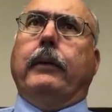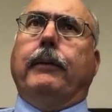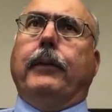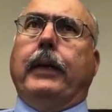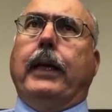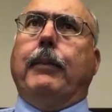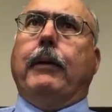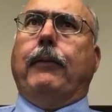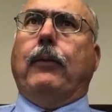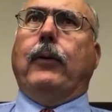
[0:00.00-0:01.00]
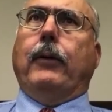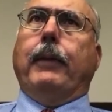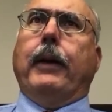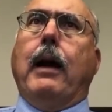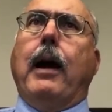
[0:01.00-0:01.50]
if you think about Florida
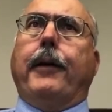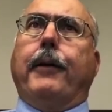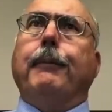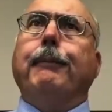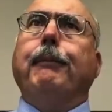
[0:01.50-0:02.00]
but hotter,